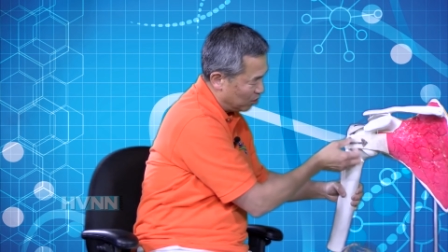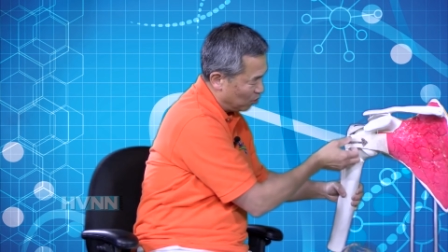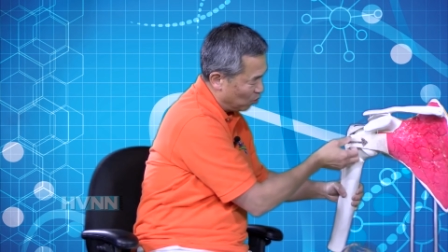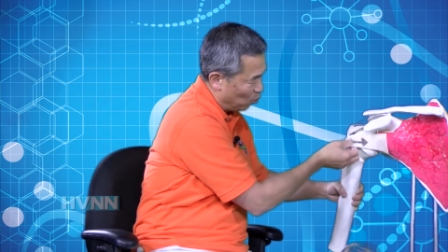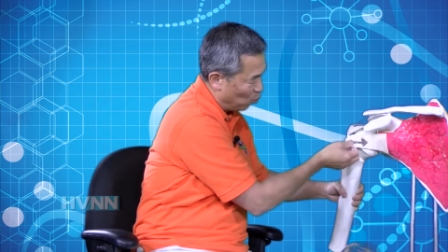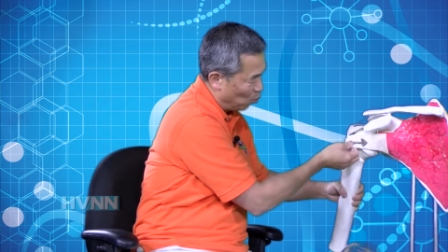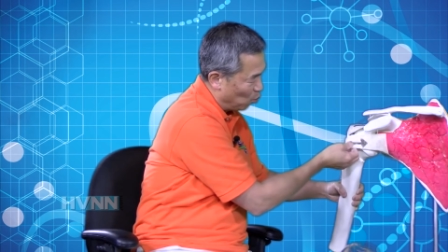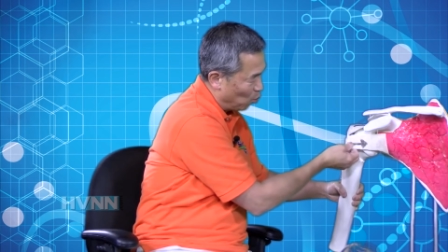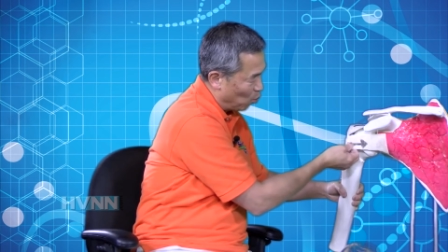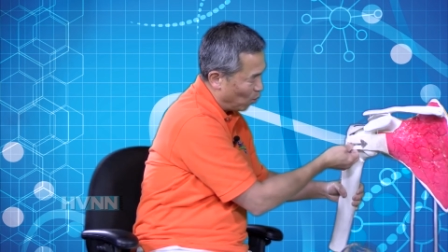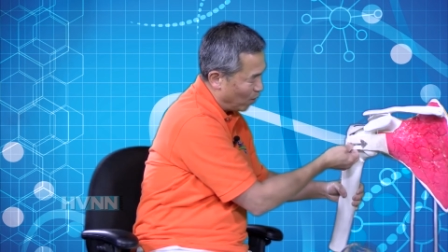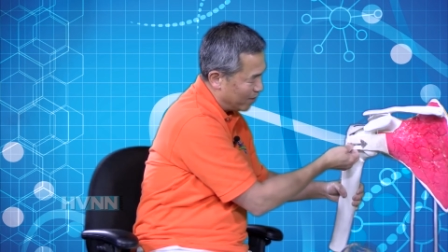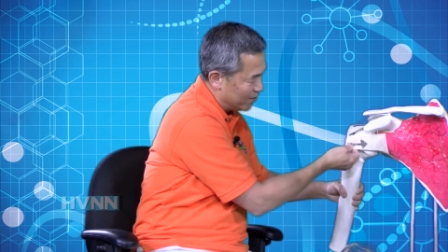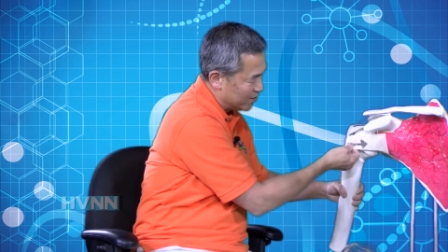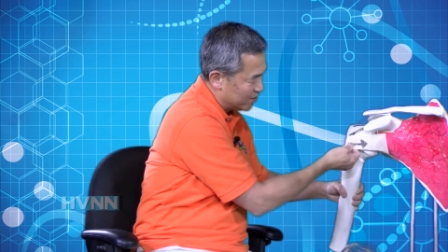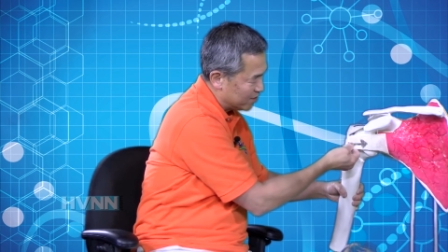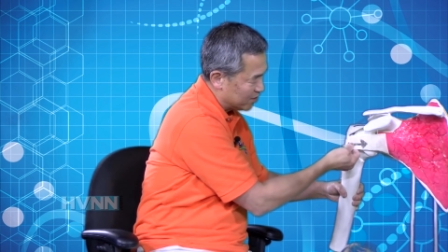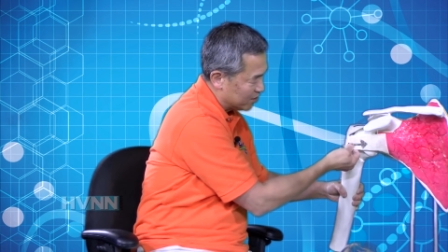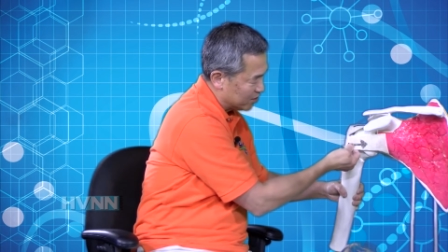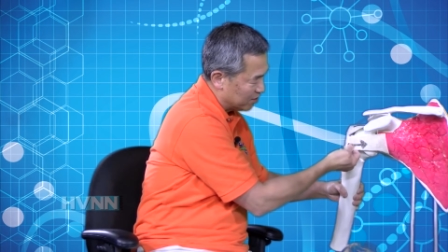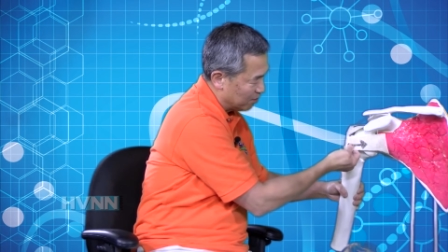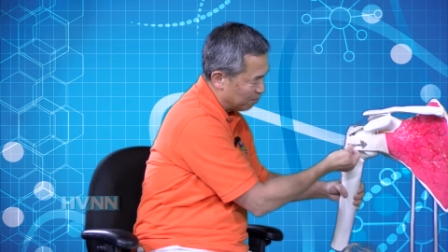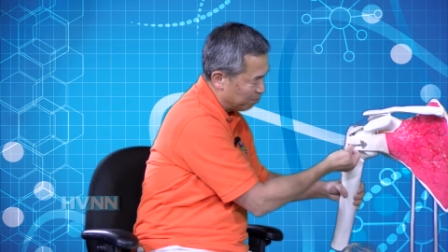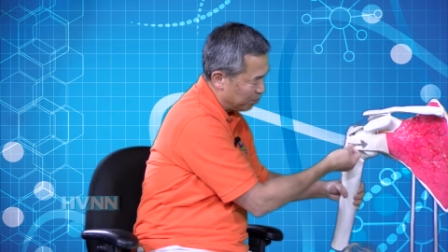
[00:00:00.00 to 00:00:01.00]
Once
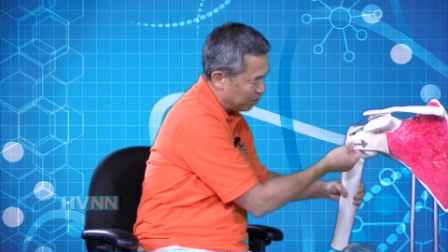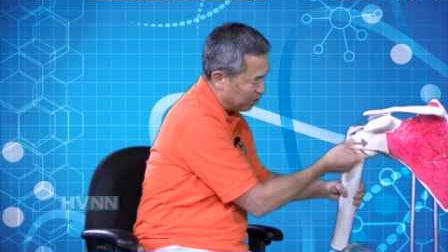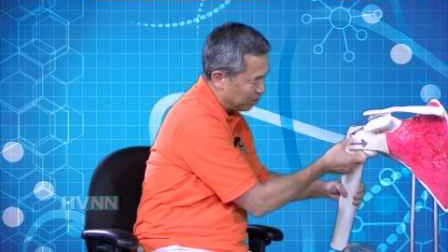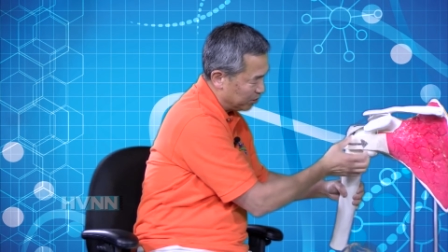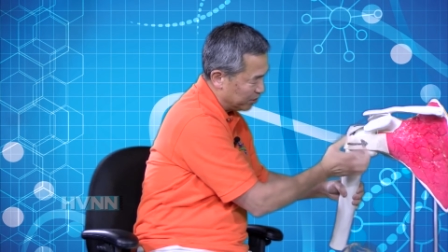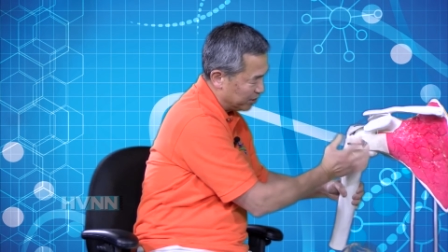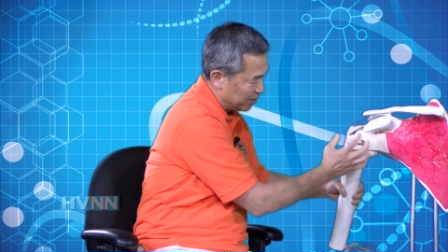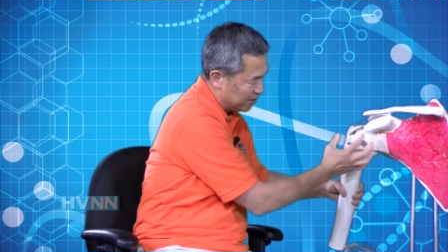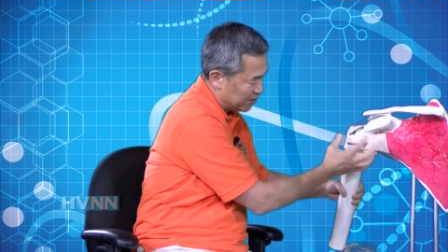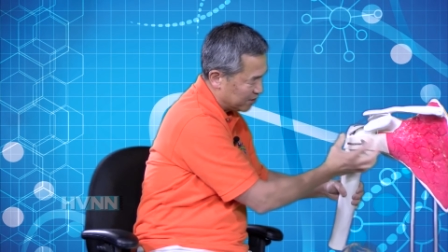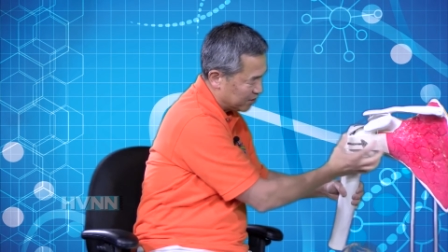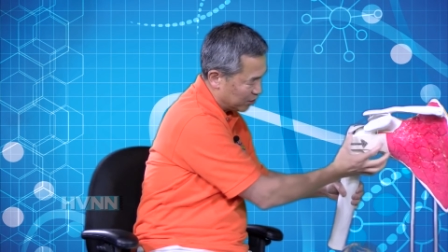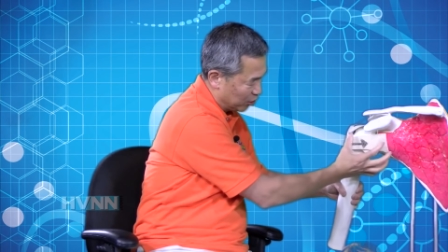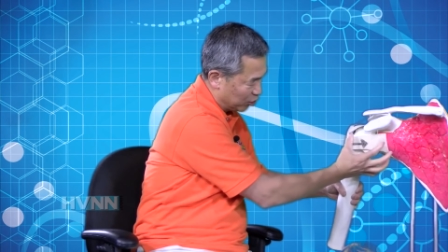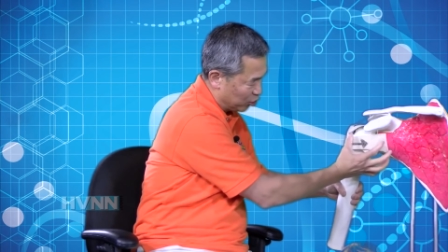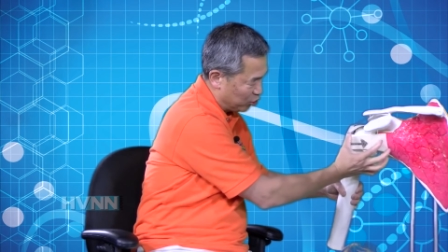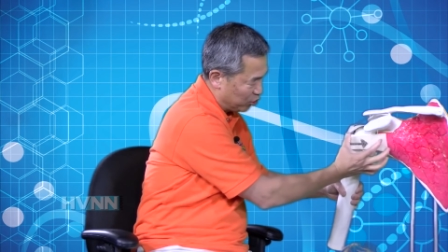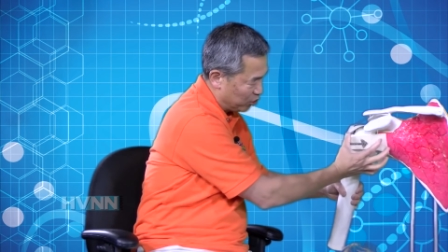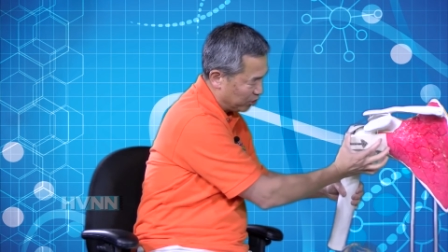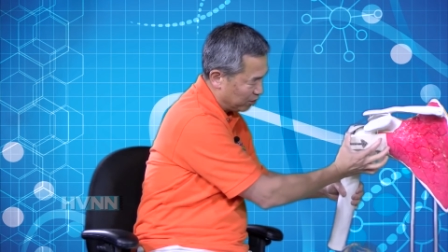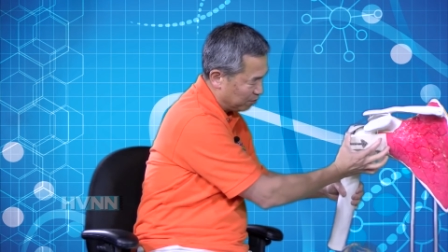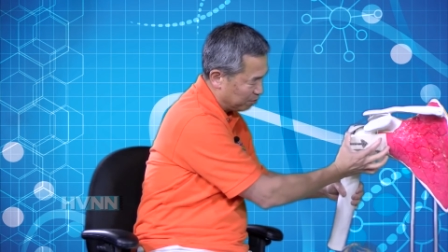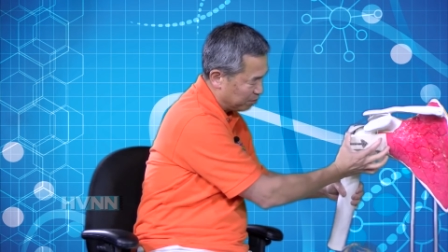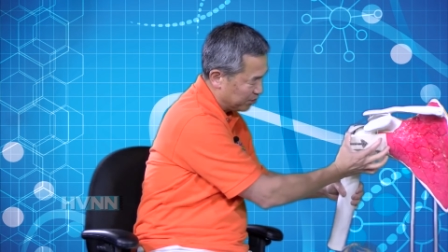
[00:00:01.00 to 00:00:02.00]
it's pulled in,
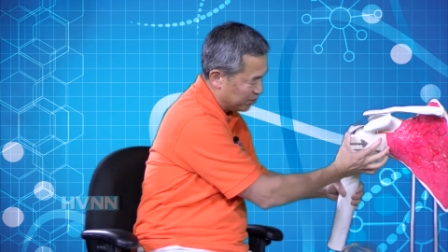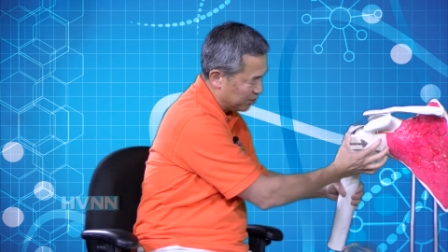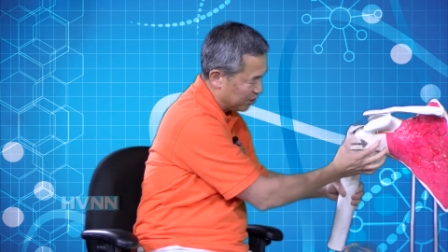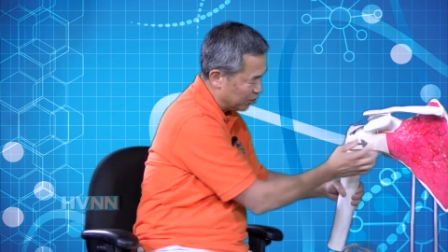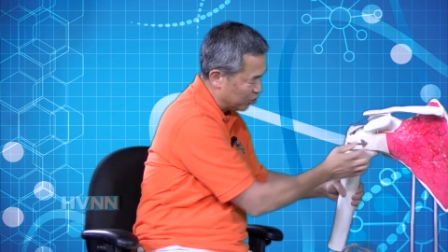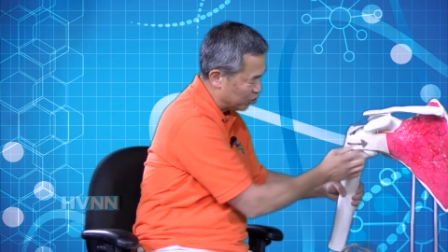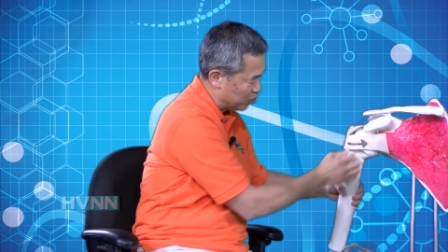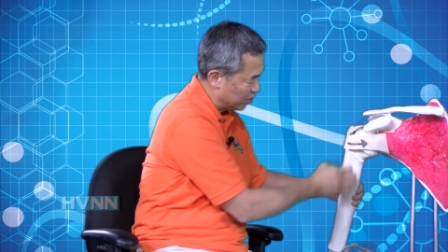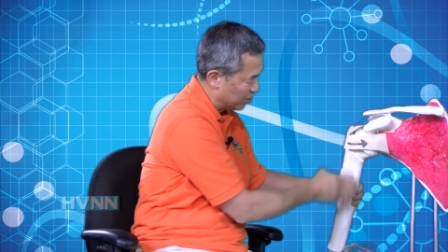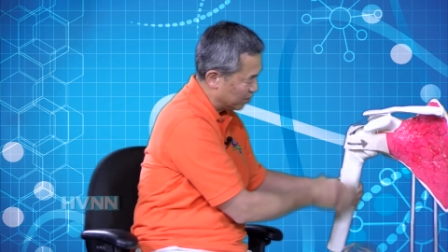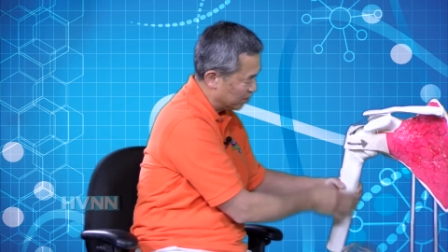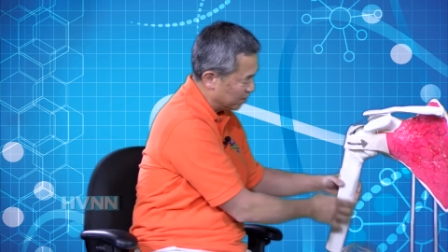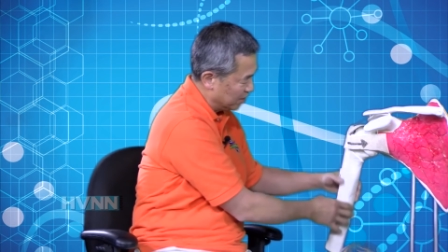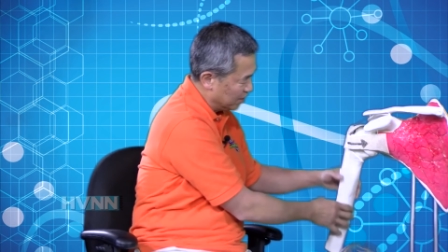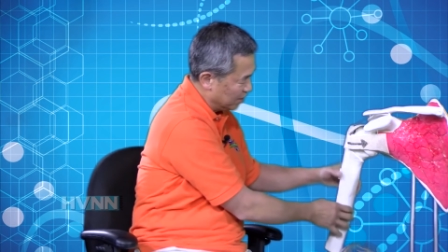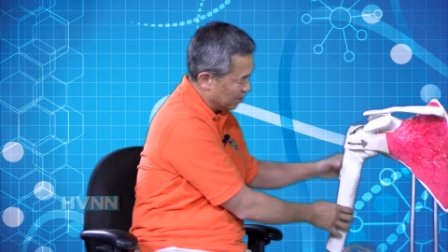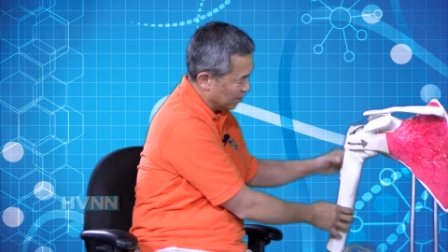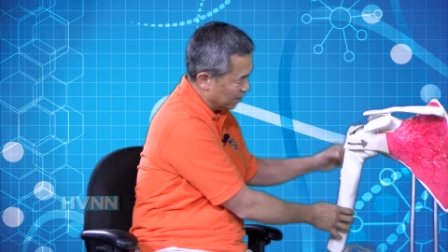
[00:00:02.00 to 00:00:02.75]
secure in position,